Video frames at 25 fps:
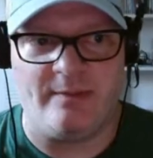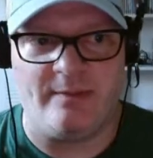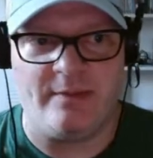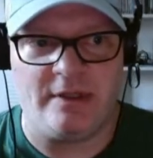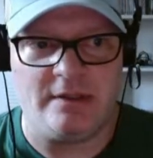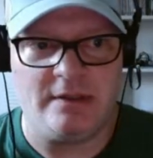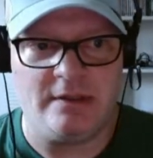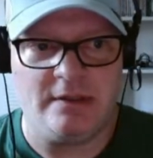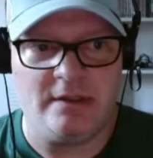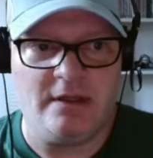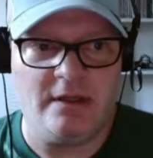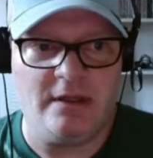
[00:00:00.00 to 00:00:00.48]
I
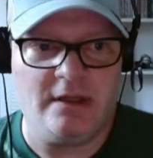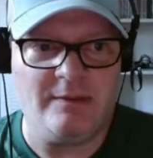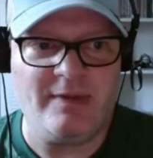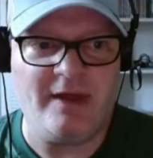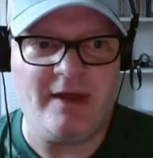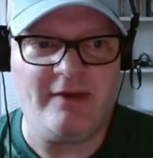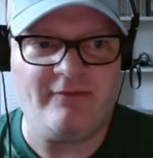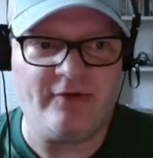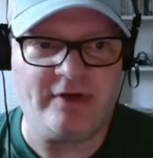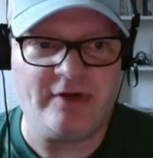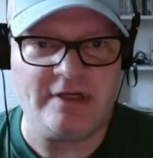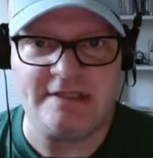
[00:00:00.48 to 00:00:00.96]
mean, he
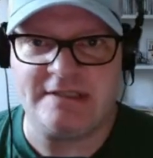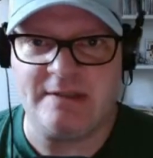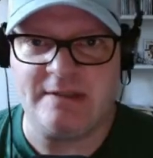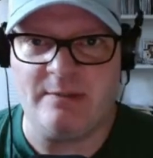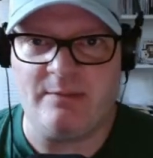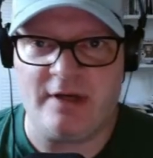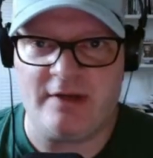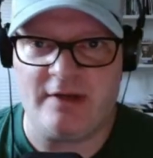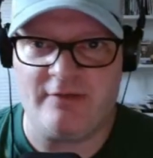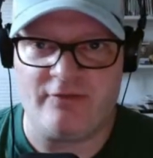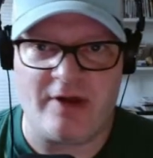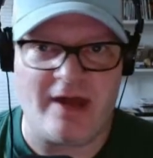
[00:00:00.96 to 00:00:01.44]
made fun of
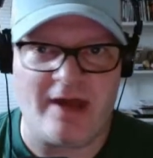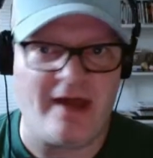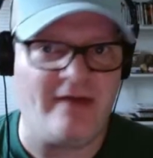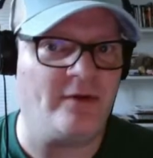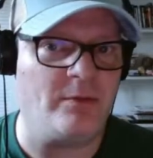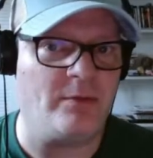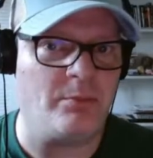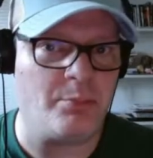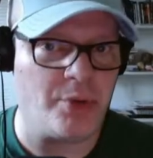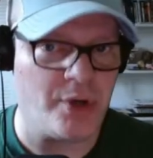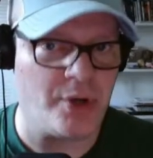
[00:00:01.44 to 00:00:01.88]
somebody for having